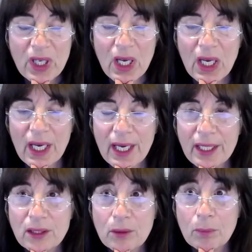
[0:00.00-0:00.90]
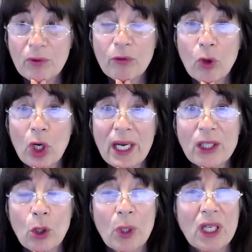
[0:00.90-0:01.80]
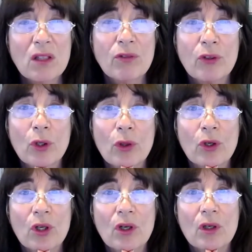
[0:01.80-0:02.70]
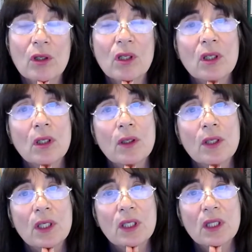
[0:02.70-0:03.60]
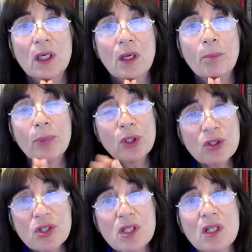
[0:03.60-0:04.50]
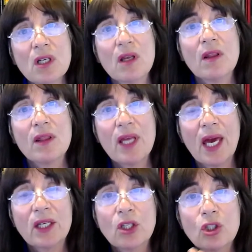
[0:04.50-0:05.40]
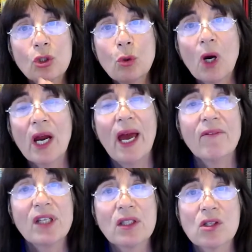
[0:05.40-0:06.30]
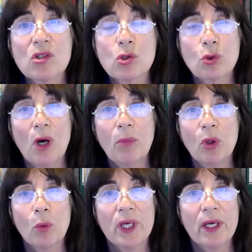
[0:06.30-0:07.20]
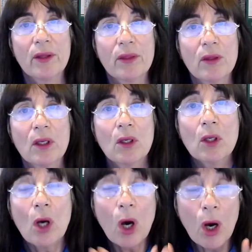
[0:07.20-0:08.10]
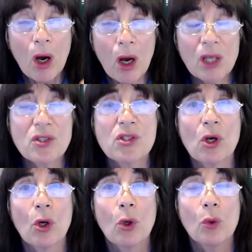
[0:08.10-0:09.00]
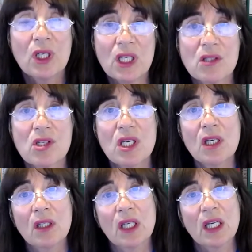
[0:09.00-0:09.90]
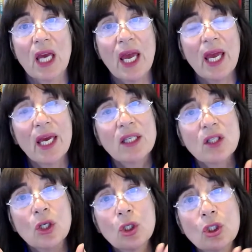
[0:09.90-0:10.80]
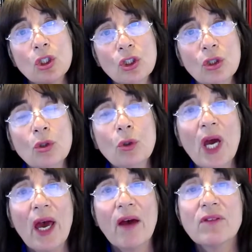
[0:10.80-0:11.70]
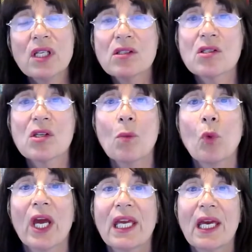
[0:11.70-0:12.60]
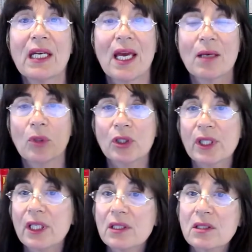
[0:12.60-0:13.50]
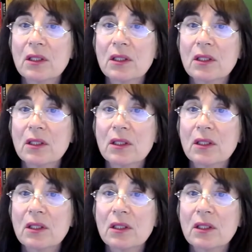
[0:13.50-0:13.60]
And before I go any further, the person that you are having this trouble with also needs healing, and you have in some way enabled it.